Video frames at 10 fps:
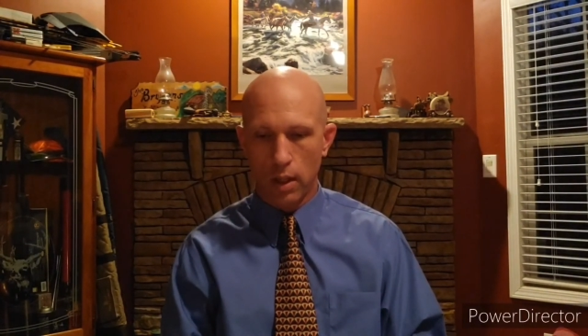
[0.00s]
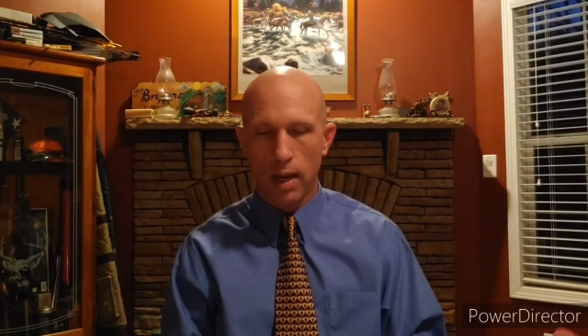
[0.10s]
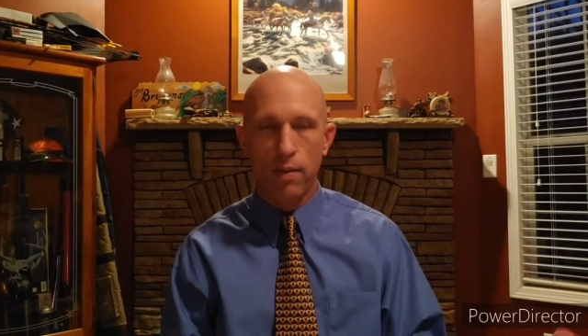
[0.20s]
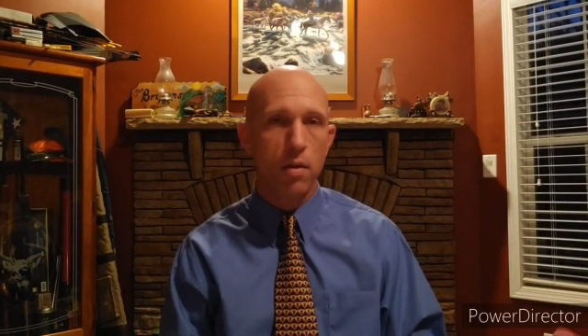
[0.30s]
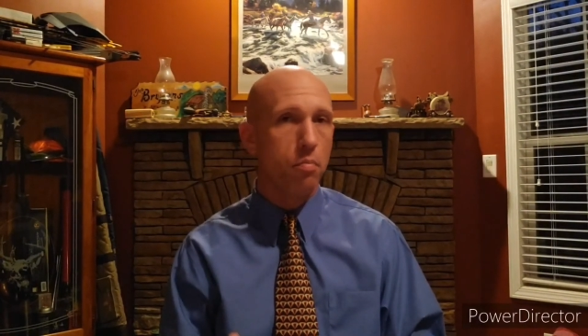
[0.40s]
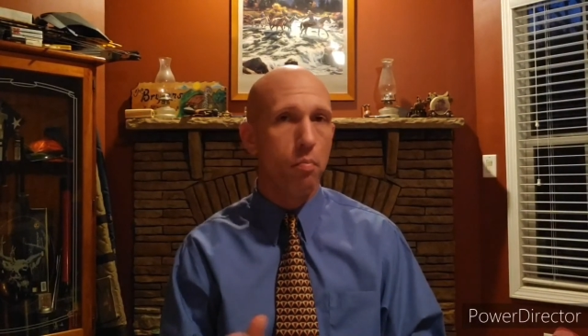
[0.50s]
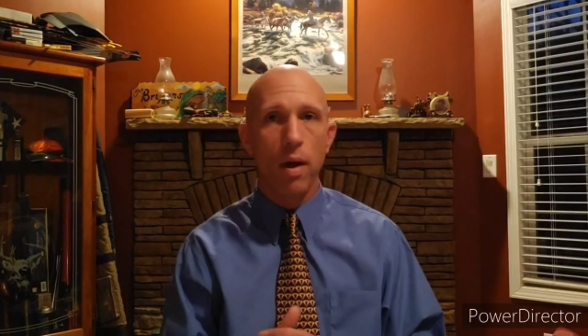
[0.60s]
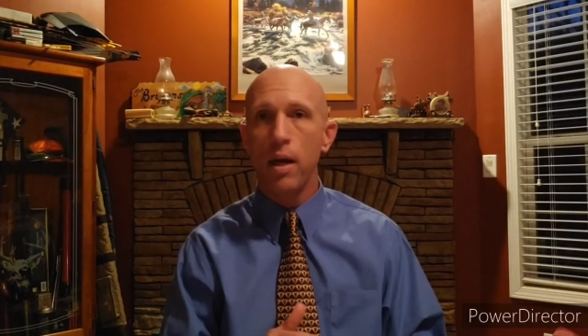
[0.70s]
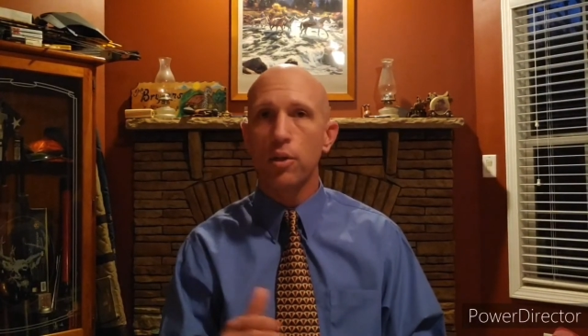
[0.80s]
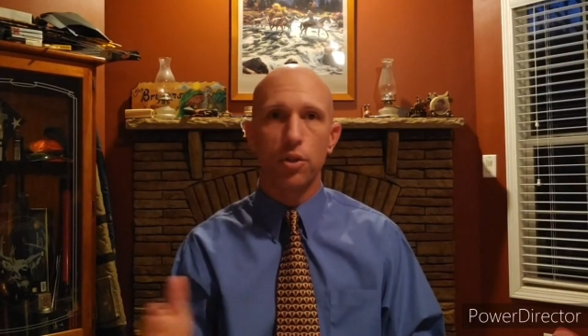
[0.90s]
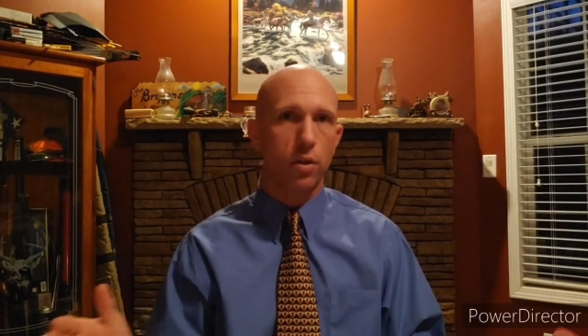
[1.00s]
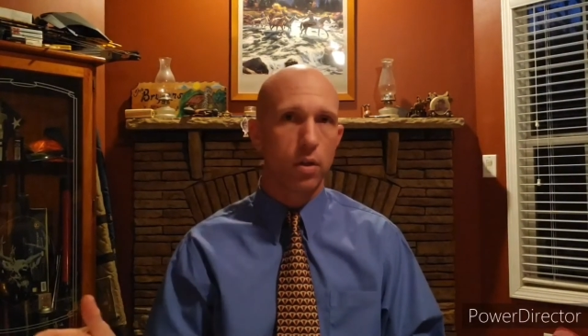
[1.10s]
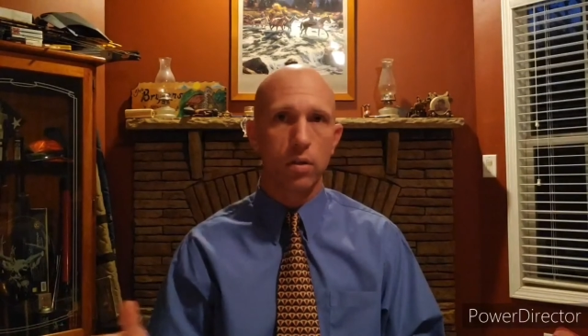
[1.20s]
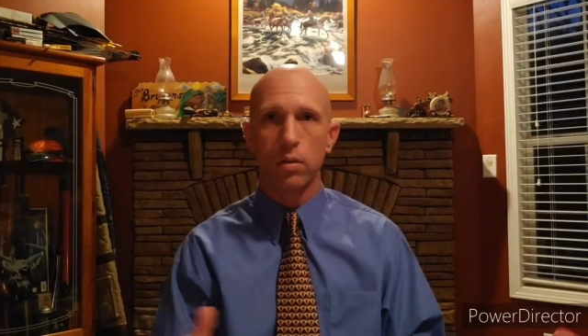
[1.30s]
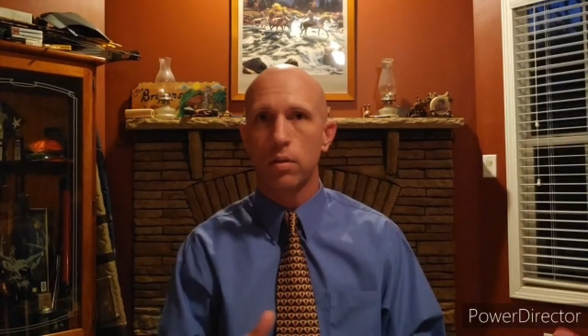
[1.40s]
And then
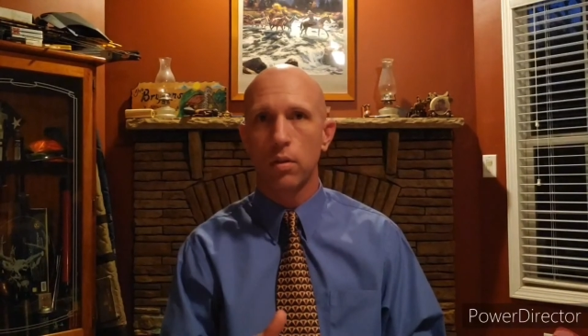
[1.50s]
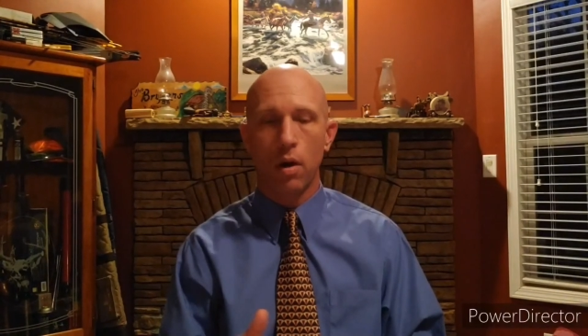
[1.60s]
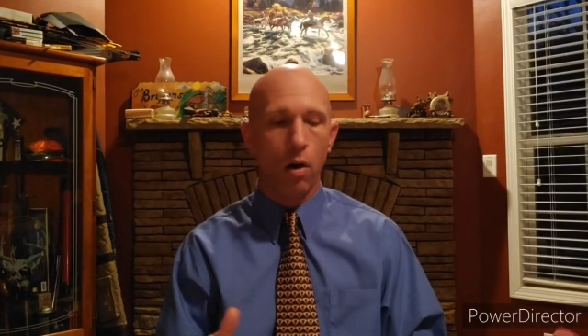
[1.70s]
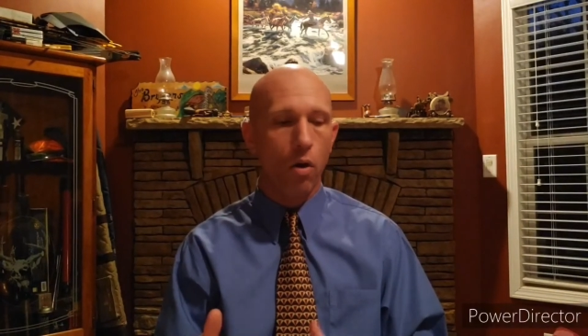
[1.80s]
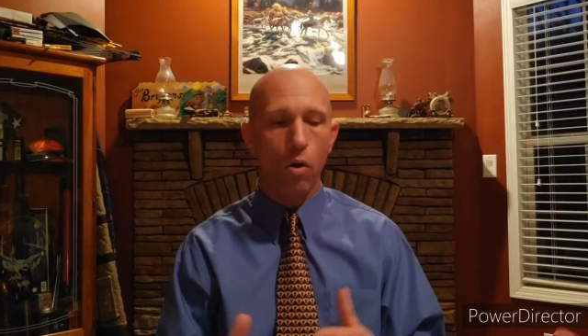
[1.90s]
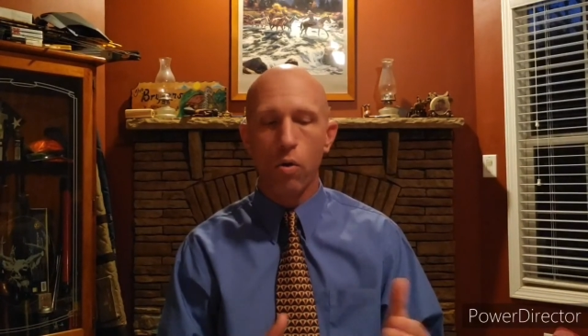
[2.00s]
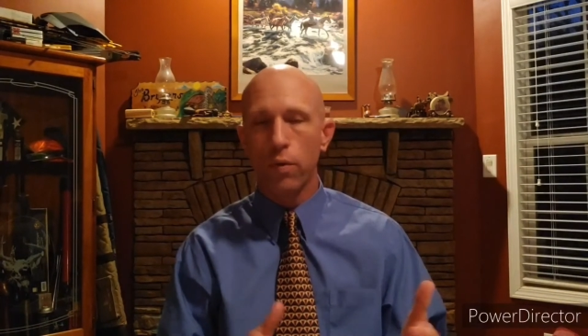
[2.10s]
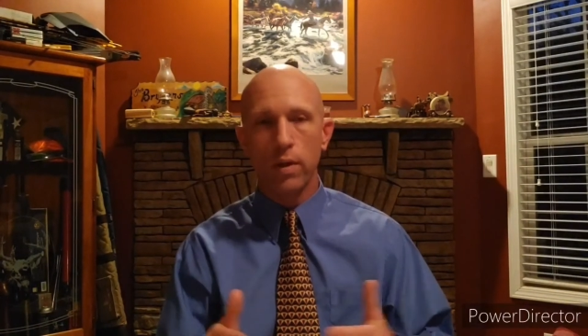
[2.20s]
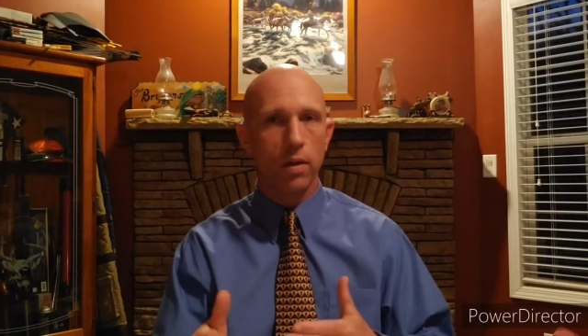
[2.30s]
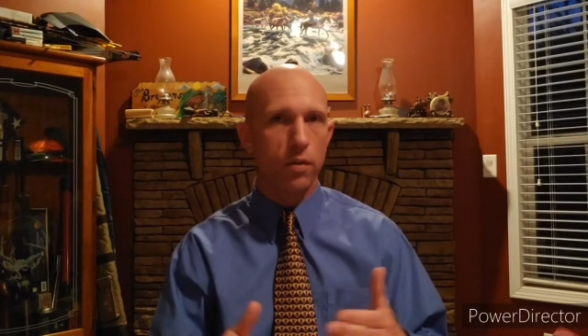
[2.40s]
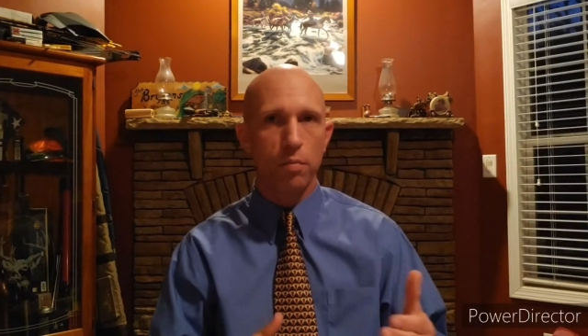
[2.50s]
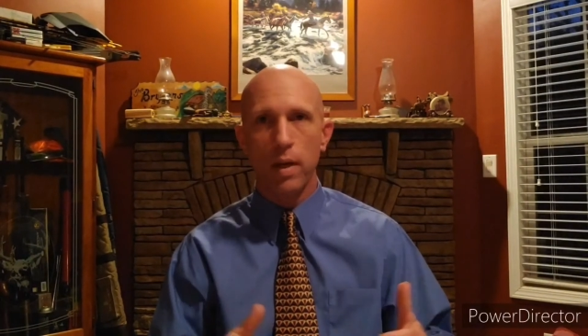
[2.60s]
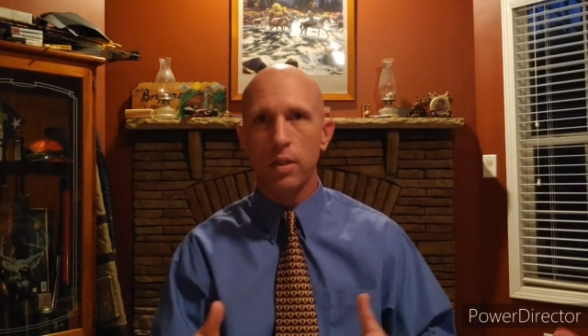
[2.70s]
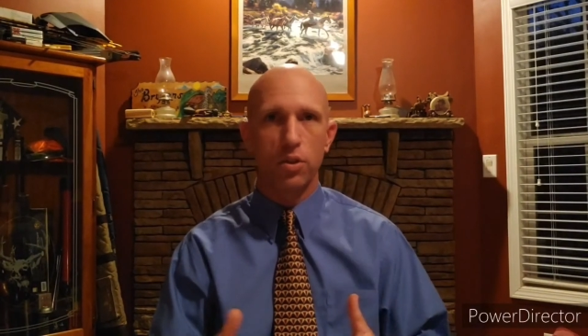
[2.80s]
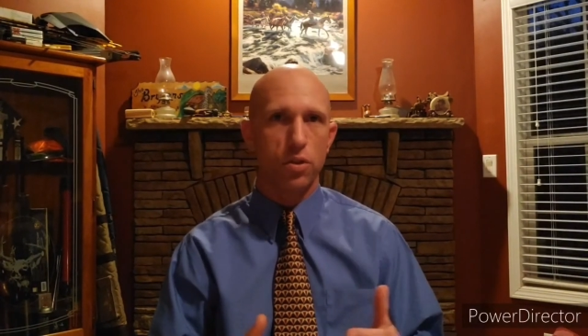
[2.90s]
measure all the other
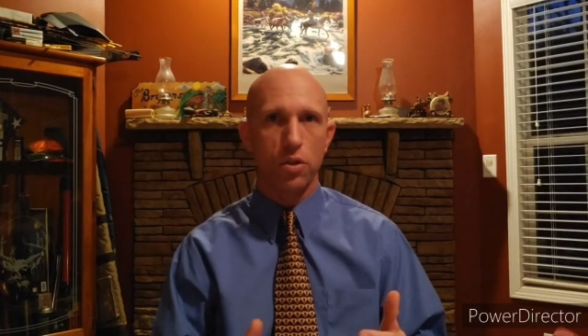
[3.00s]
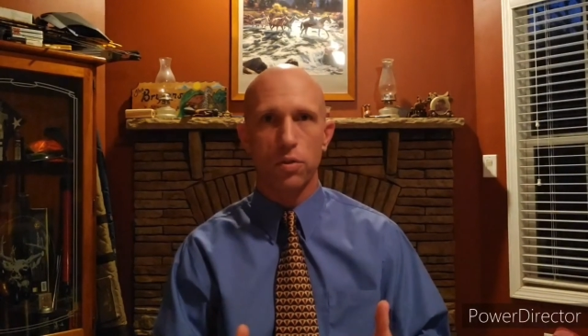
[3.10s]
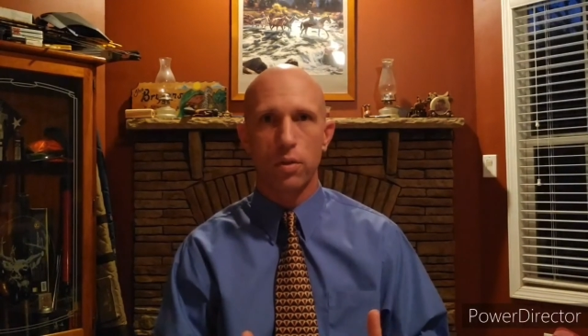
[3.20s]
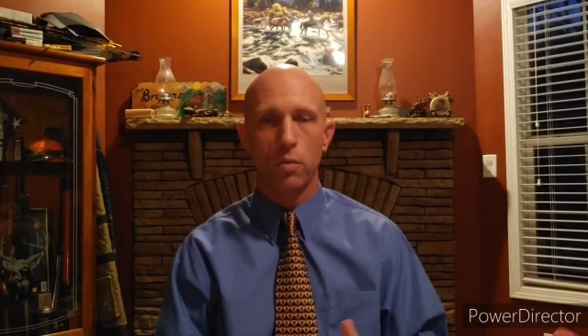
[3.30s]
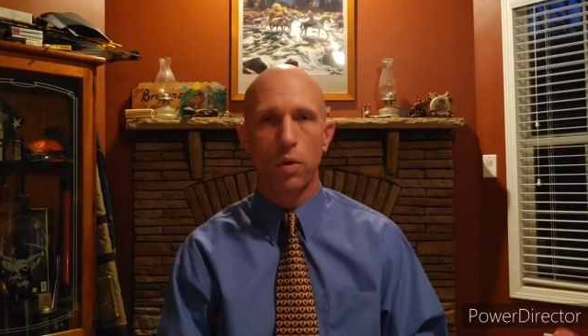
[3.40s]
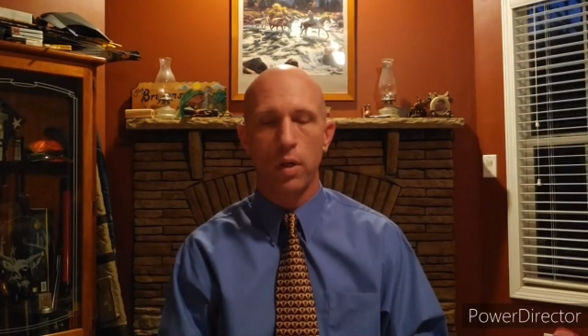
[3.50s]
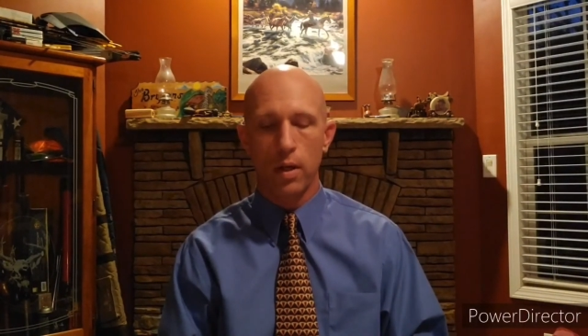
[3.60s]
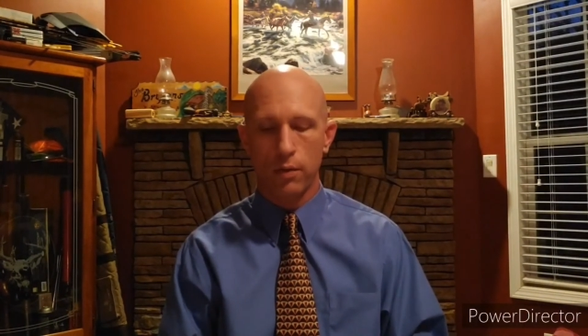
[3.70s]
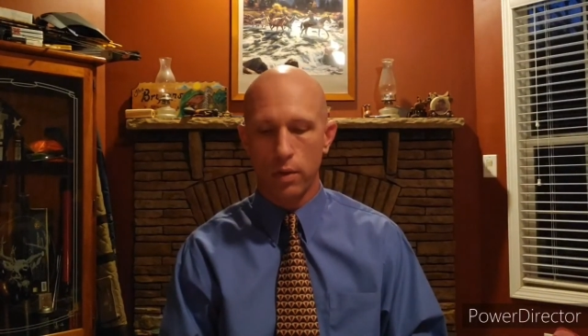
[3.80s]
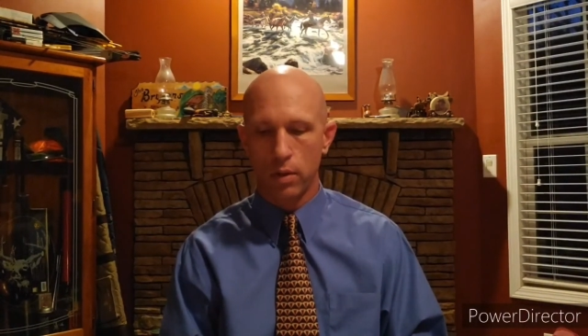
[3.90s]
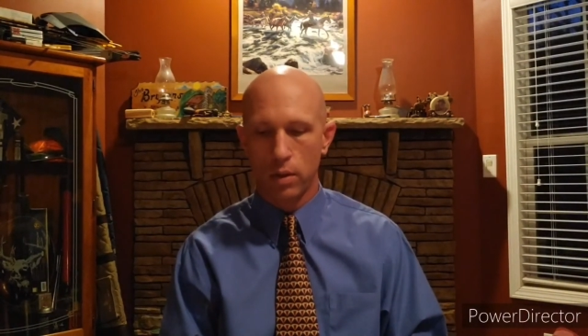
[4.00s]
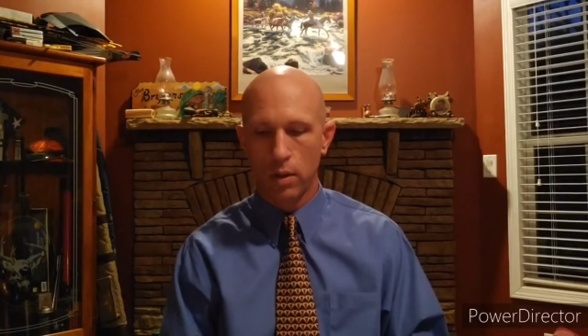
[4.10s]
messages that we're given